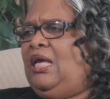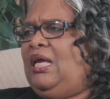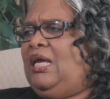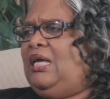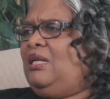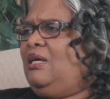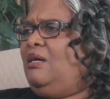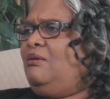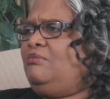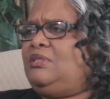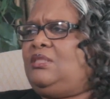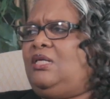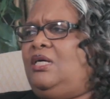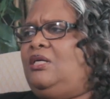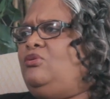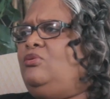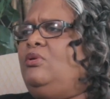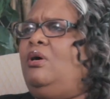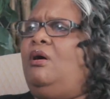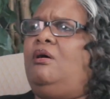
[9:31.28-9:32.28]
And I was
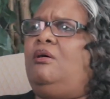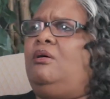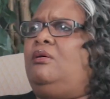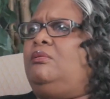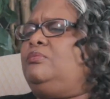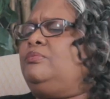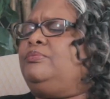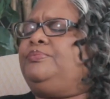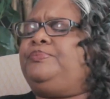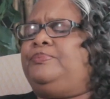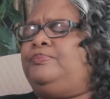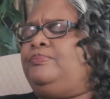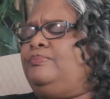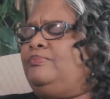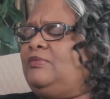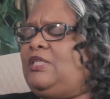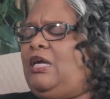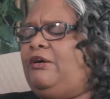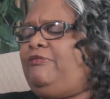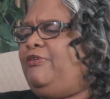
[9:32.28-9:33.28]
like, no,
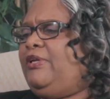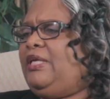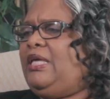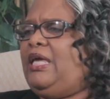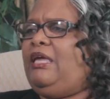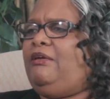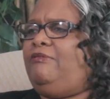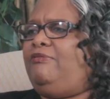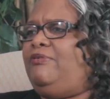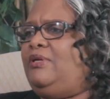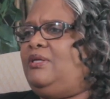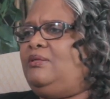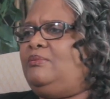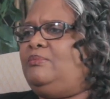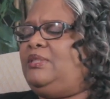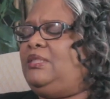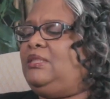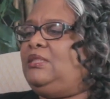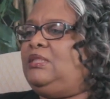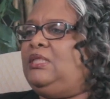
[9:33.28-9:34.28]
I forgave
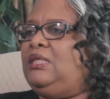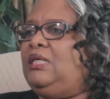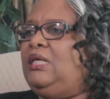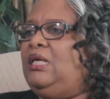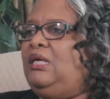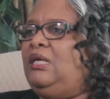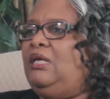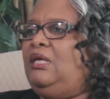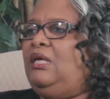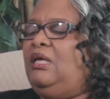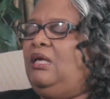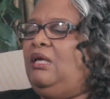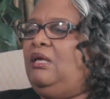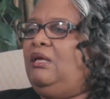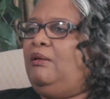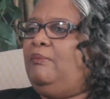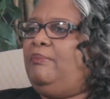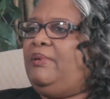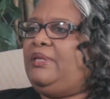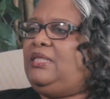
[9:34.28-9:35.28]
him.
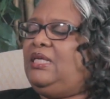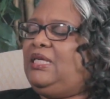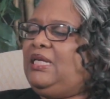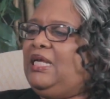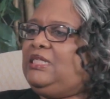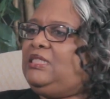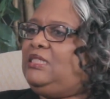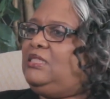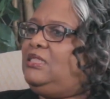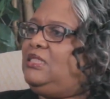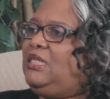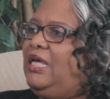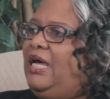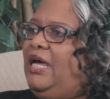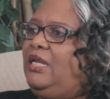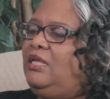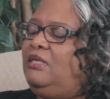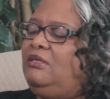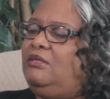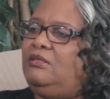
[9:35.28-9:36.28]
But then I
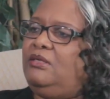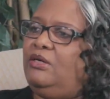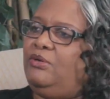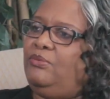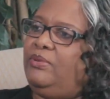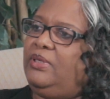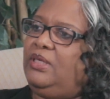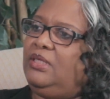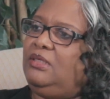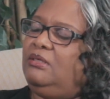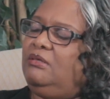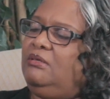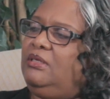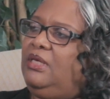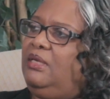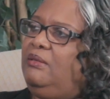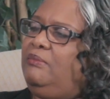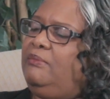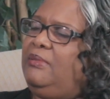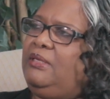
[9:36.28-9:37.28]
decided, you know what?
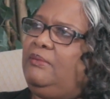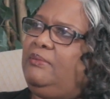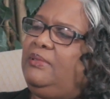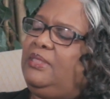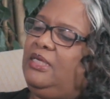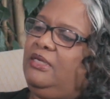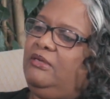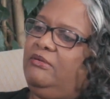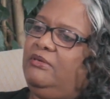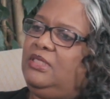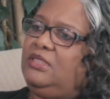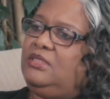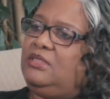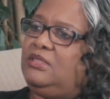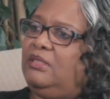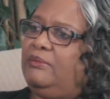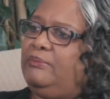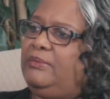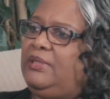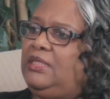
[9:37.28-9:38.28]
Okay, maybe there is
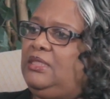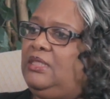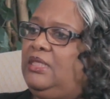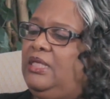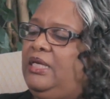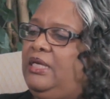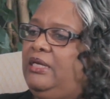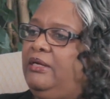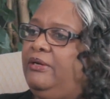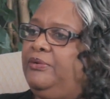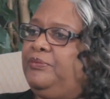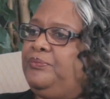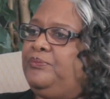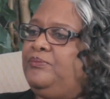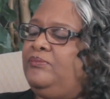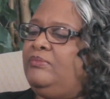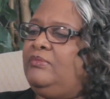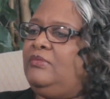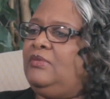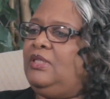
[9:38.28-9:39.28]
something there.
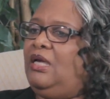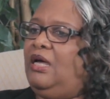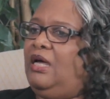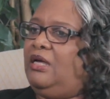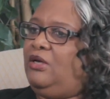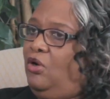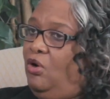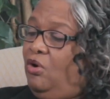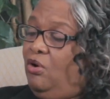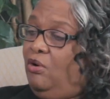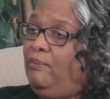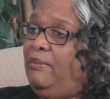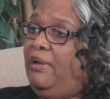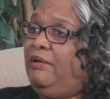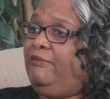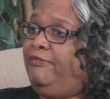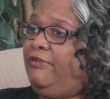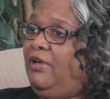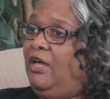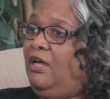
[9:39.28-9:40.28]
I called
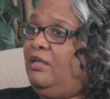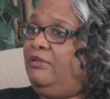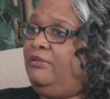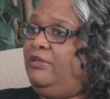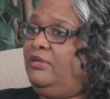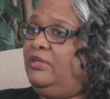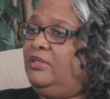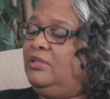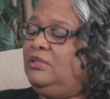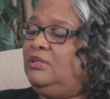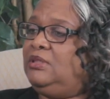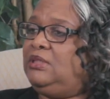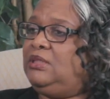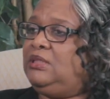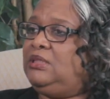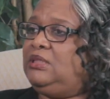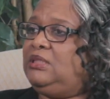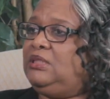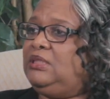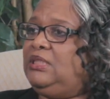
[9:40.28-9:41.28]
my father,
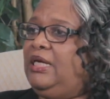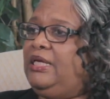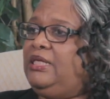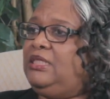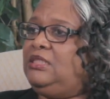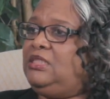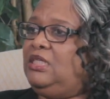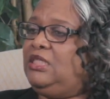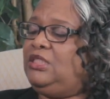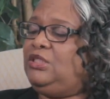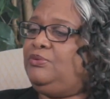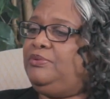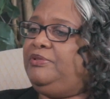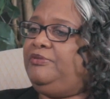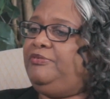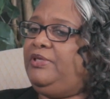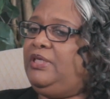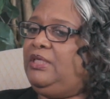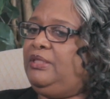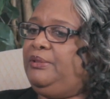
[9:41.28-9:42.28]
got in touch
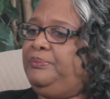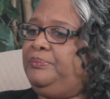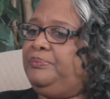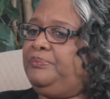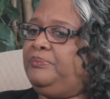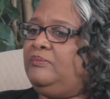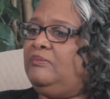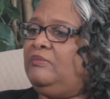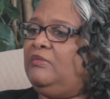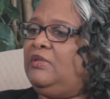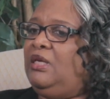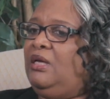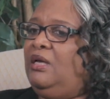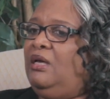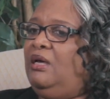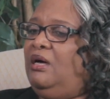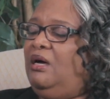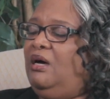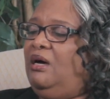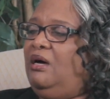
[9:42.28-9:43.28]
with him.
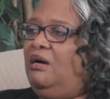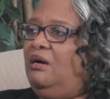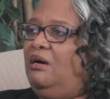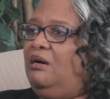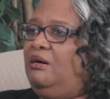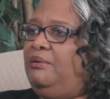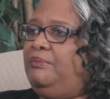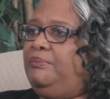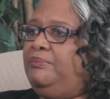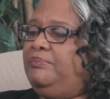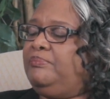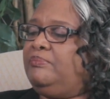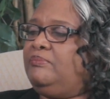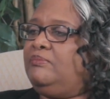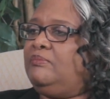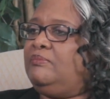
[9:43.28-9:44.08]
And